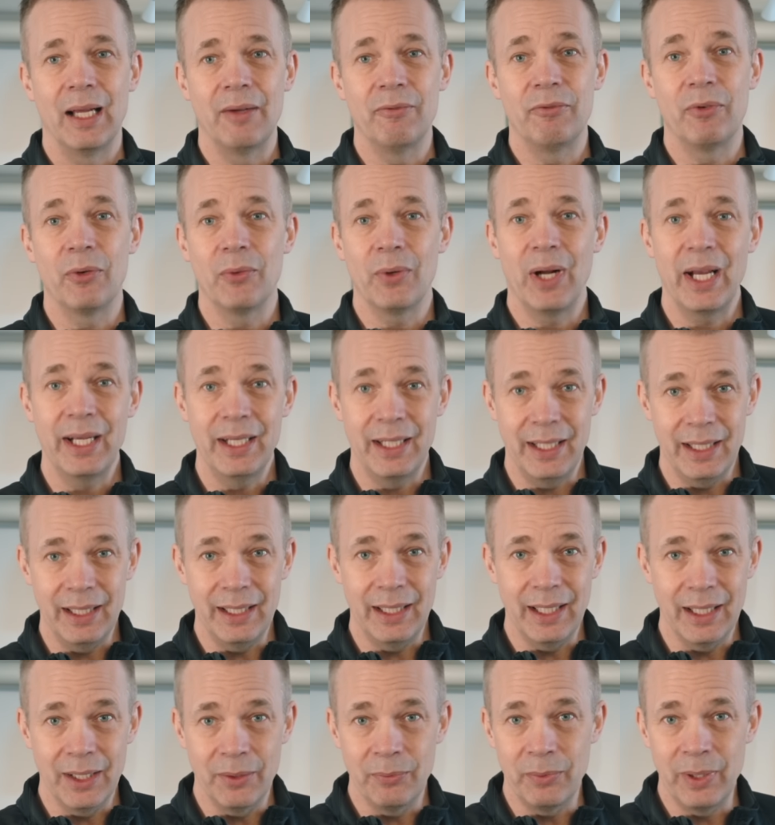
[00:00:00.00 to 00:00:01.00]
And for riding
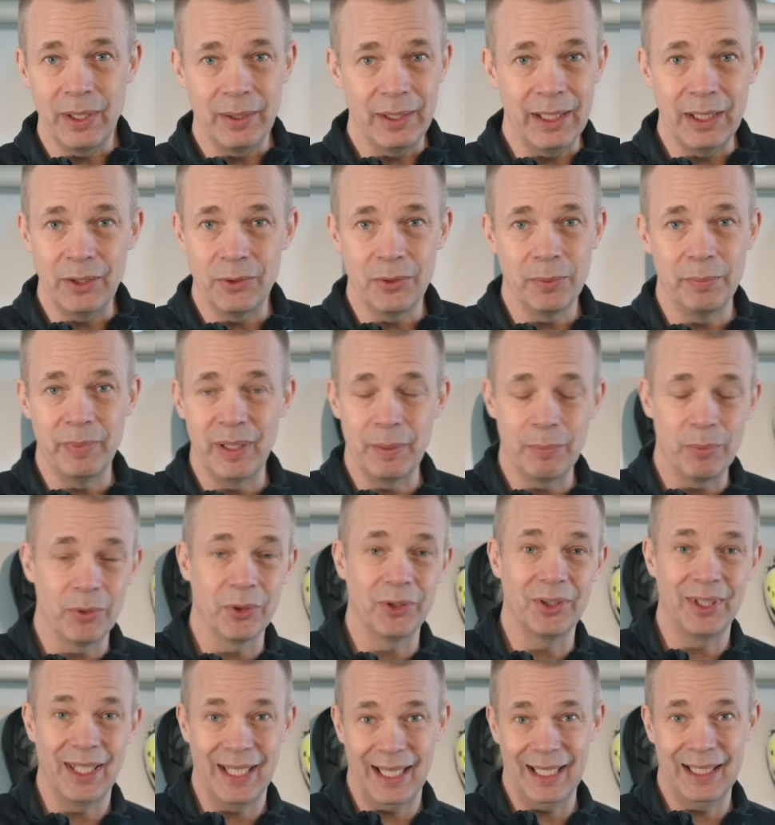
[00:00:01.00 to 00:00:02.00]
gear, we need to be
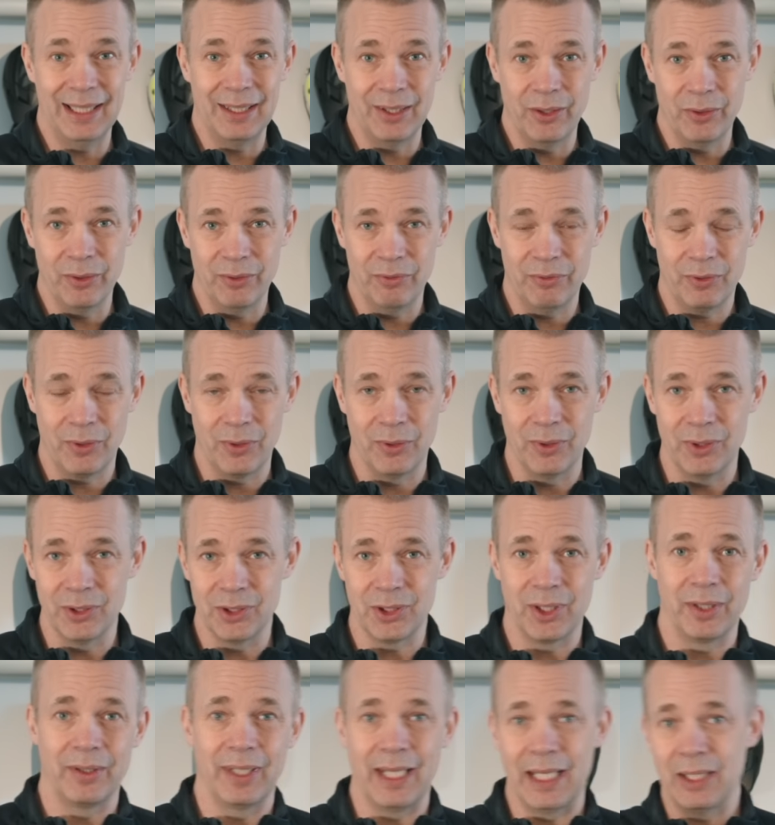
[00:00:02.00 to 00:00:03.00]
protected, of
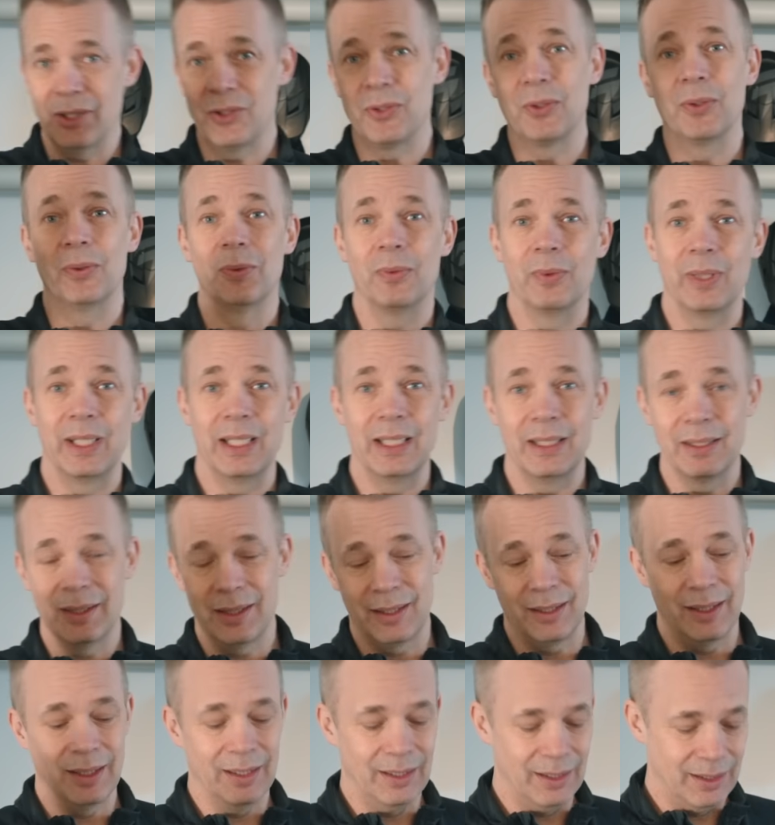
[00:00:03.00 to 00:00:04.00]
course, and that's
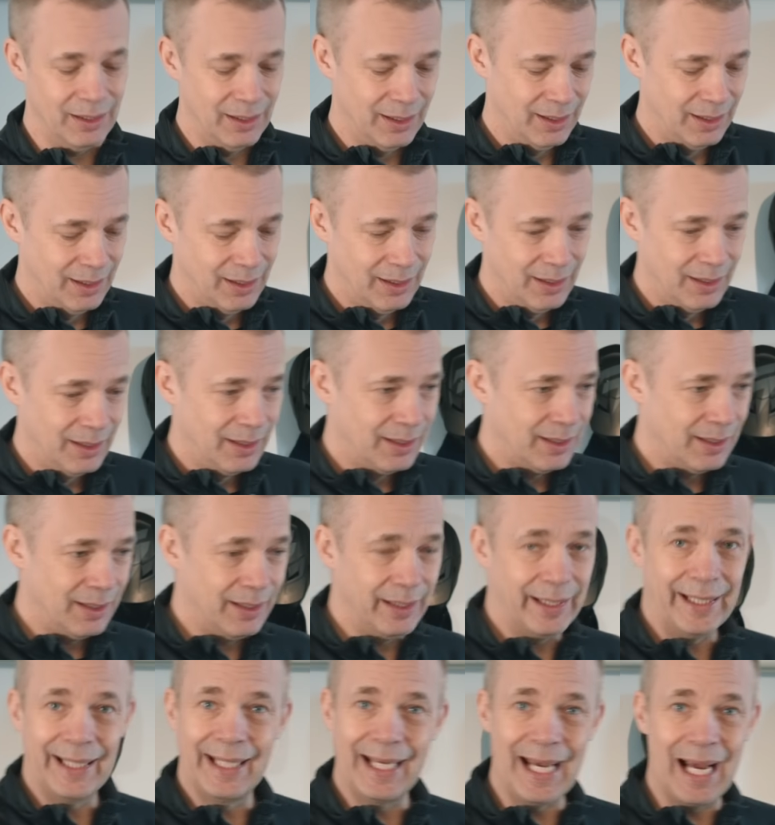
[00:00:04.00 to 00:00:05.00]
always a
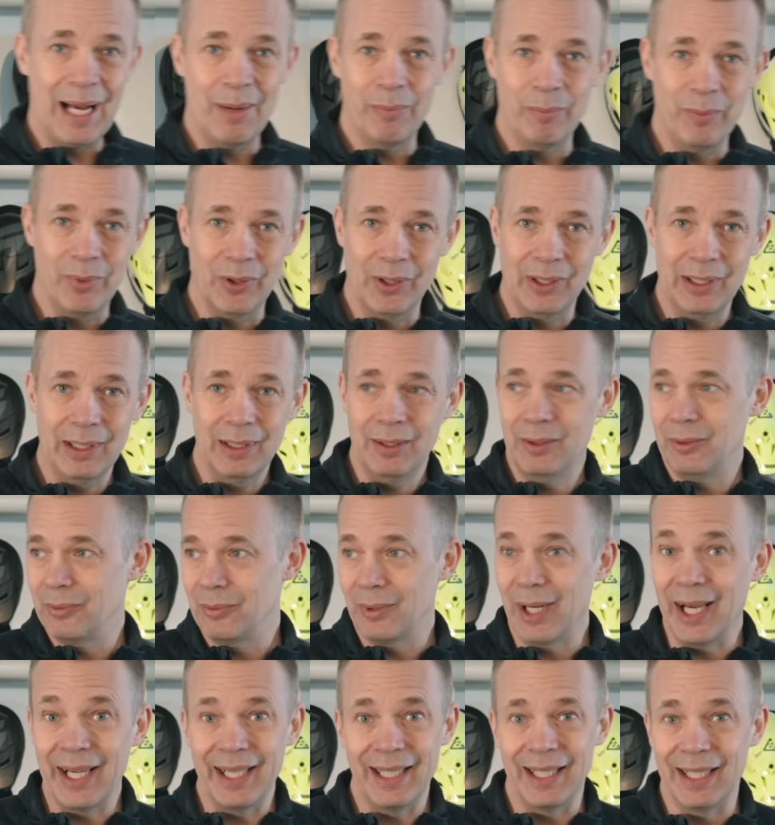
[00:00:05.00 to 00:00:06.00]
gamble.
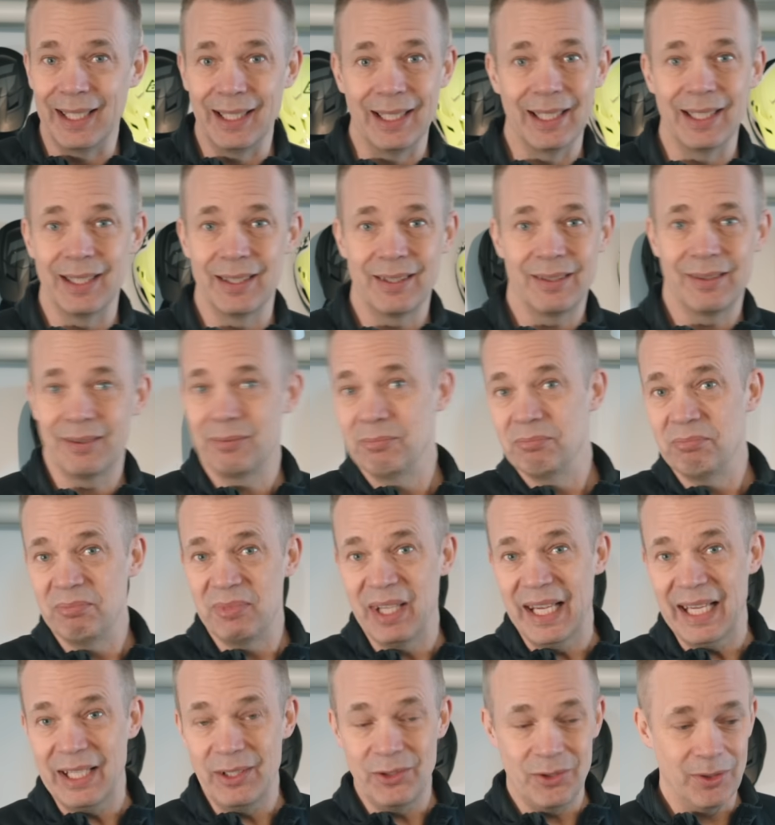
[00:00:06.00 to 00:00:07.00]
Riding is
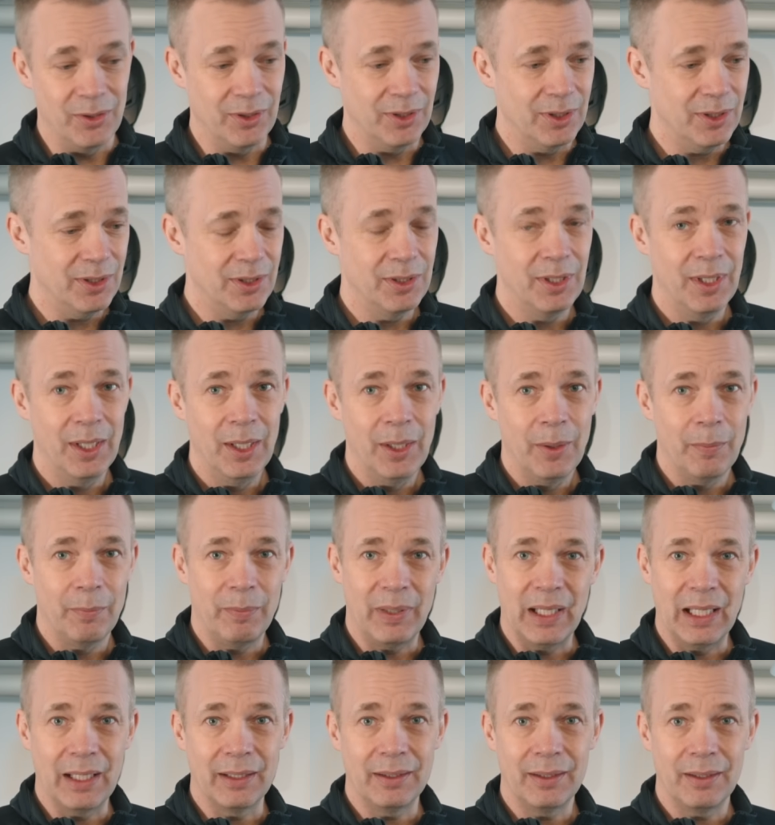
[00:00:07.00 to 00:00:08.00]
dangerous,
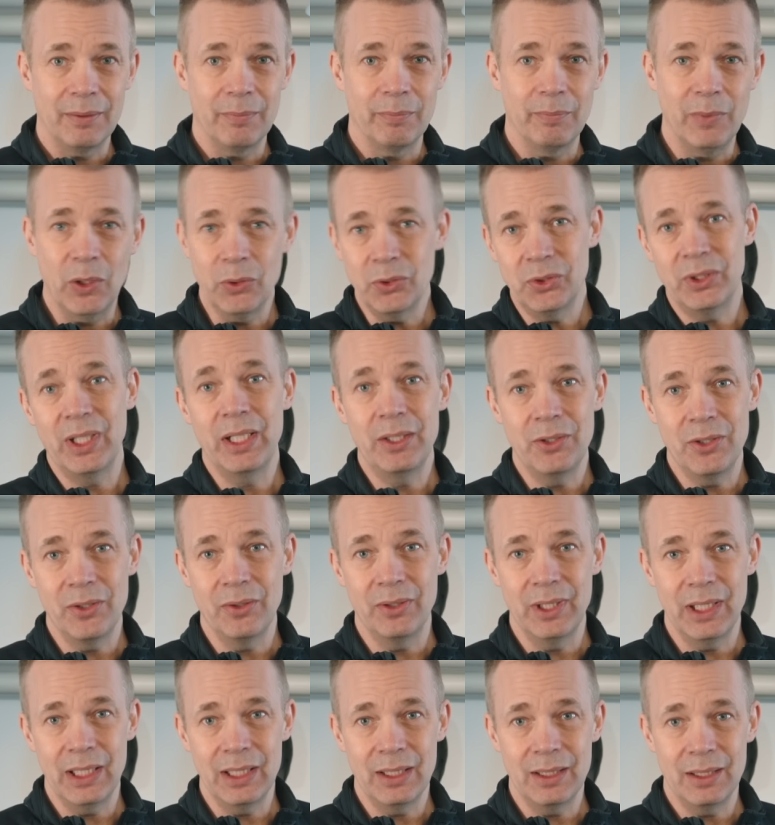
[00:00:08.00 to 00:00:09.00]
but most
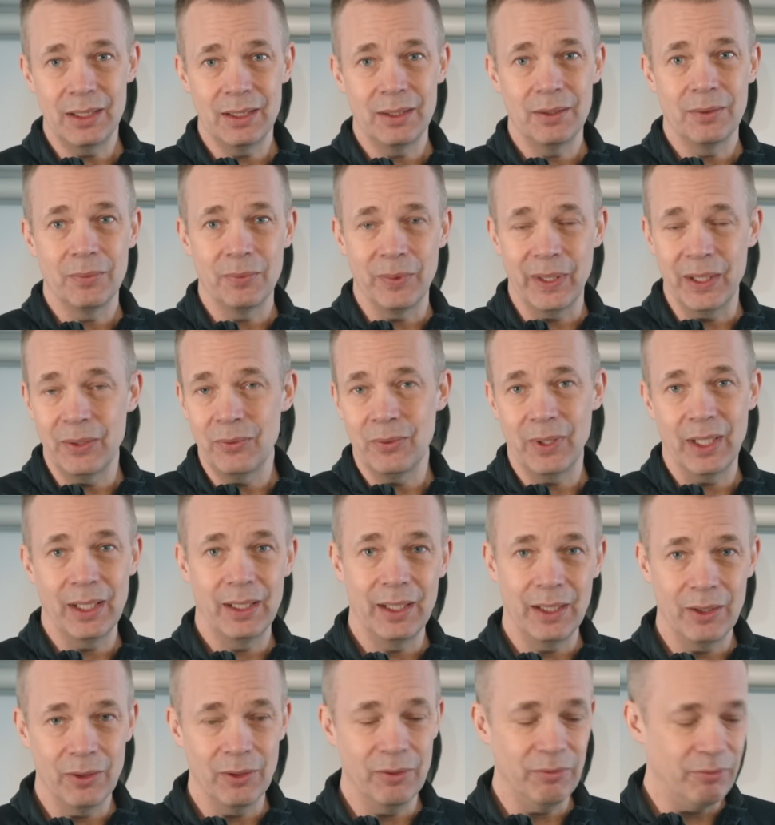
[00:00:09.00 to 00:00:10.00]
injuries when
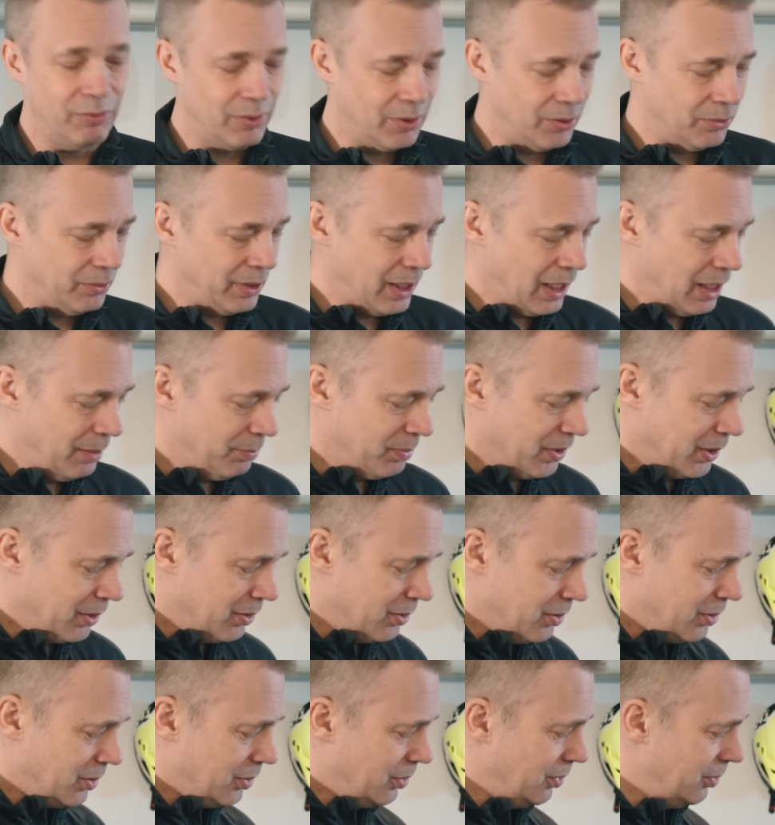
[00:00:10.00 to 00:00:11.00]
riding off-road
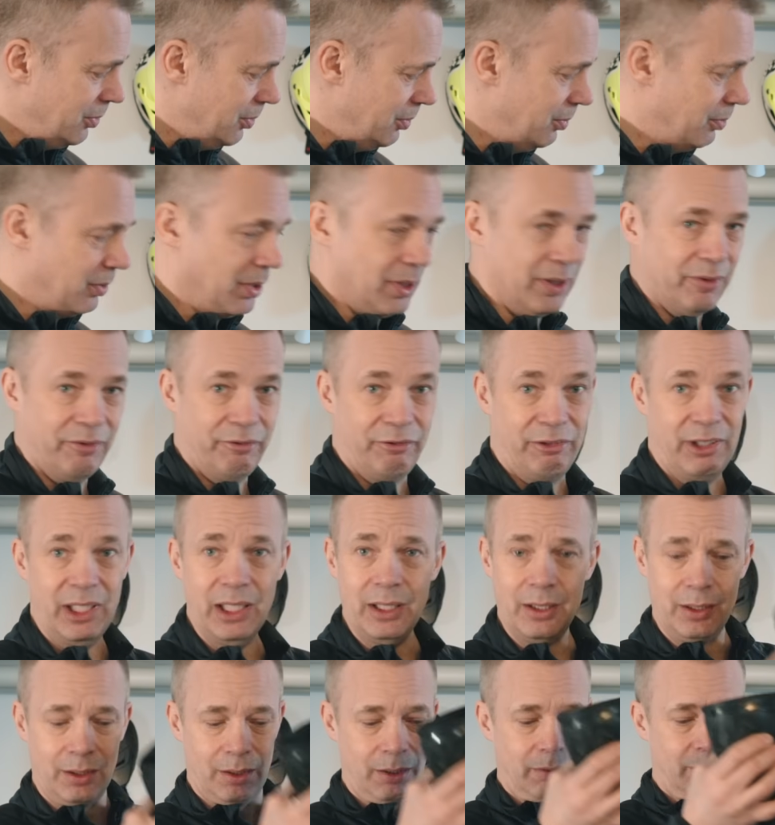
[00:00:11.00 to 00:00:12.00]
happens to the
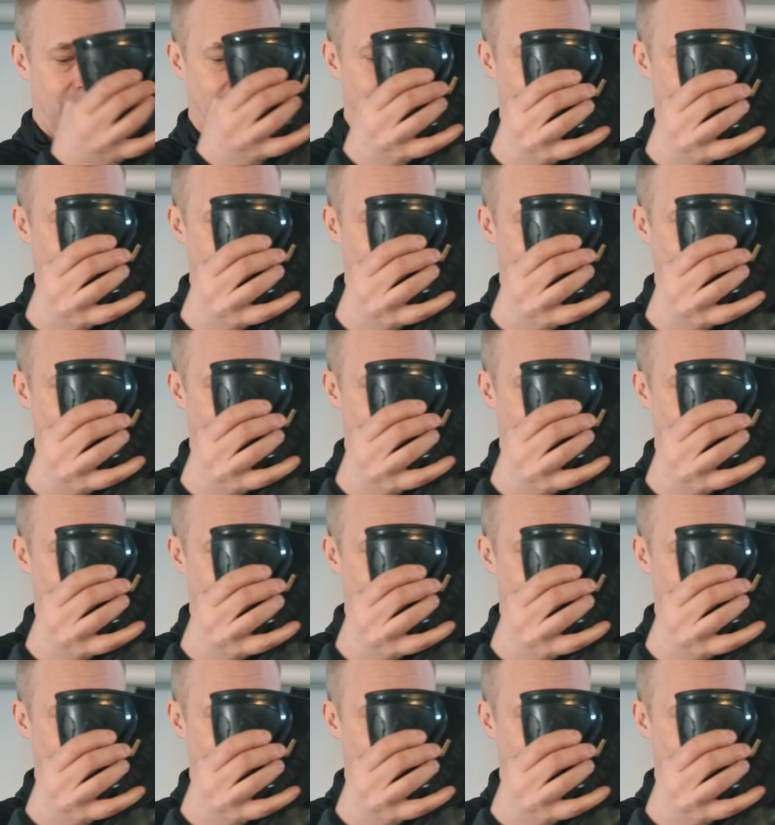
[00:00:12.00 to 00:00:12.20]
feet.